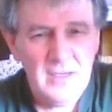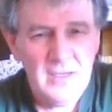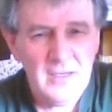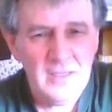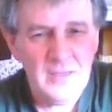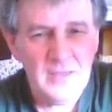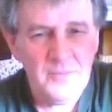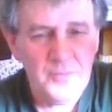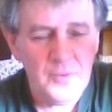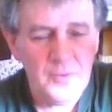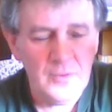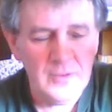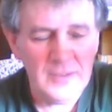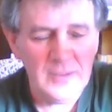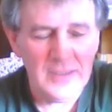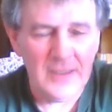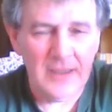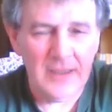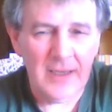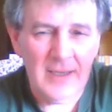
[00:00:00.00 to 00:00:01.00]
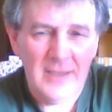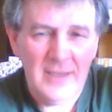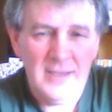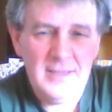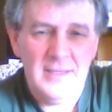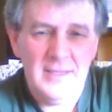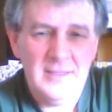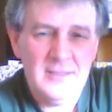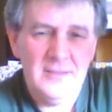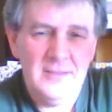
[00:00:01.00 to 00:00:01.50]
and I pour it in there,
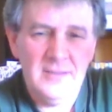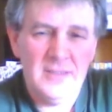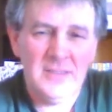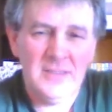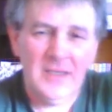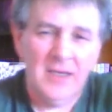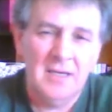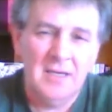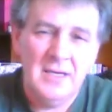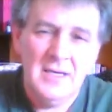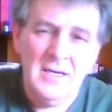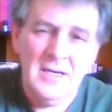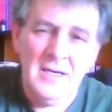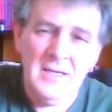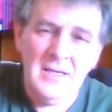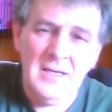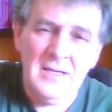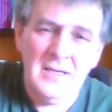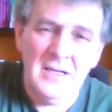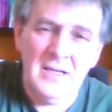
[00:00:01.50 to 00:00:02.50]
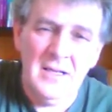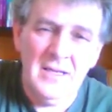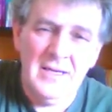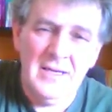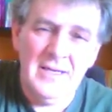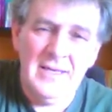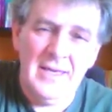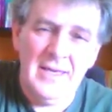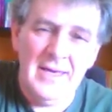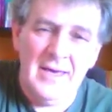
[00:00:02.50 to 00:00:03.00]
and I do this, and I
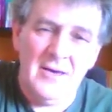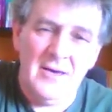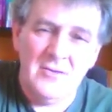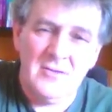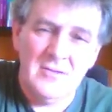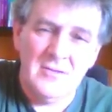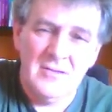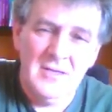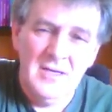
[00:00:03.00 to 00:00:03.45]
clean it out.